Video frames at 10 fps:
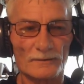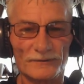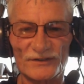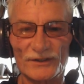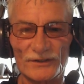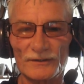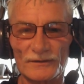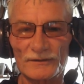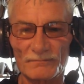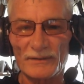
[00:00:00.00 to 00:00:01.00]

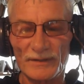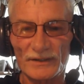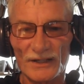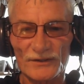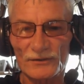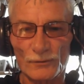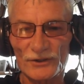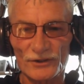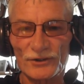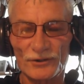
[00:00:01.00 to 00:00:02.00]
resistance, maybe a test
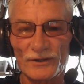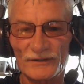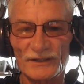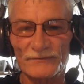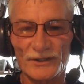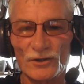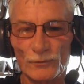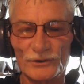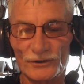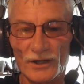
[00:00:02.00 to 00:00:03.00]
question or two to see if you know
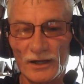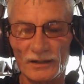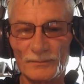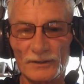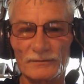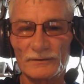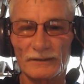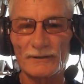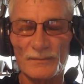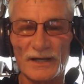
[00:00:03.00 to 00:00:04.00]
what you're talking about.
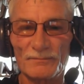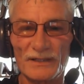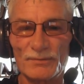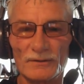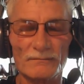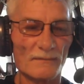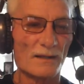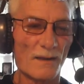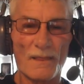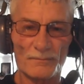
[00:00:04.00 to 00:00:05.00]
And I remind people,
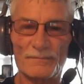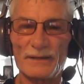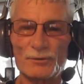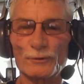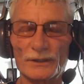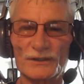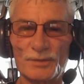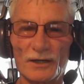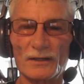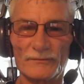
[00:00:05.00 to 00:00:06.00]
paperwork is
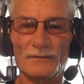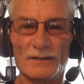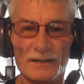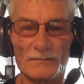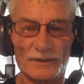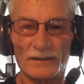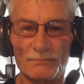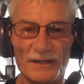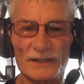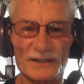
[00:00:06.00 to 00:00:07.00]
part of it, but the
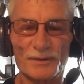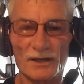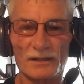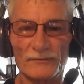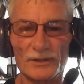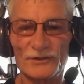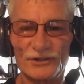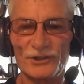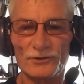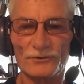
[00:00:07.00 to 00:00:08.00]
biggest part of it
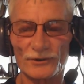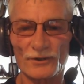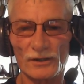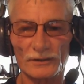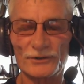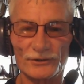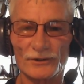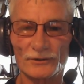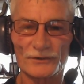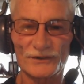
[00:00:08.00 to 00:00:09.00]
is your knowledge and
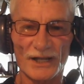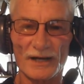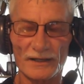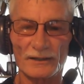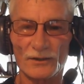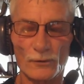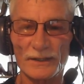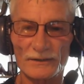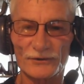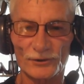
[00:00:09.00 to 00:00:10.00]
your understanding and
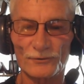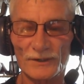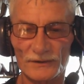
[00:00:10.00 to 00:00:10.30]
knowing the truth.